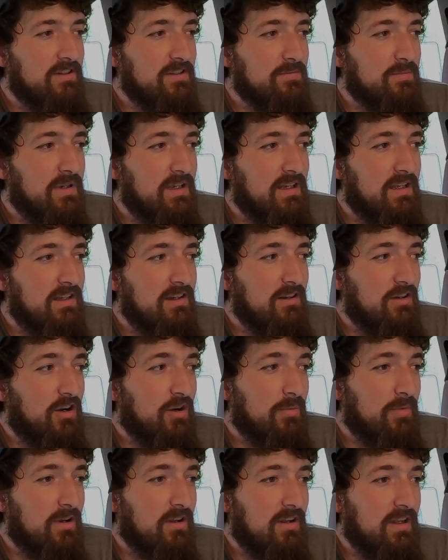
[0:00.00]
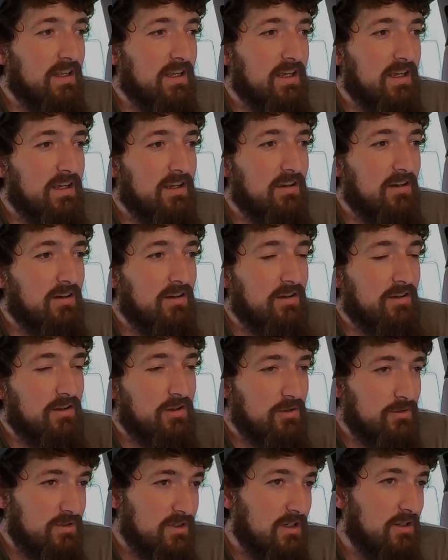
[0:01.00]
to spend an arm and a leg on
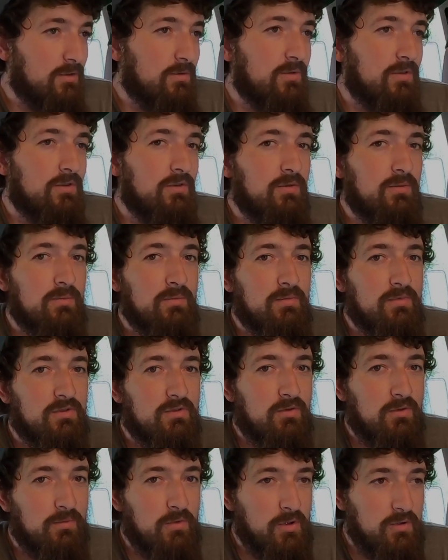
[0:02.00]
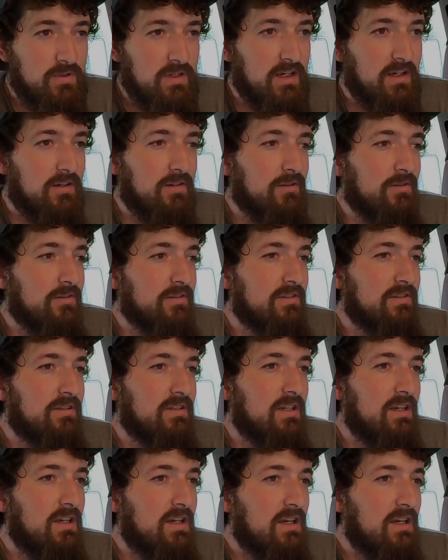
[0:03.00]
hotel rooms or motels,